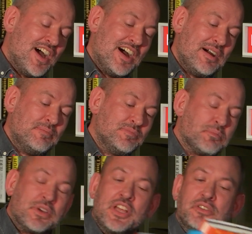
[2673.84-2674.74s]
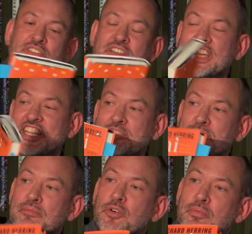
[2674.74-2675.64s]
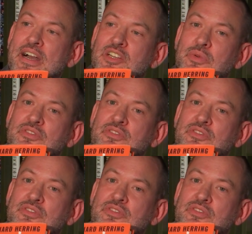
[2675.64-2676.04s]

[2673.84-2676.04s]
But no, so can I have my ball back?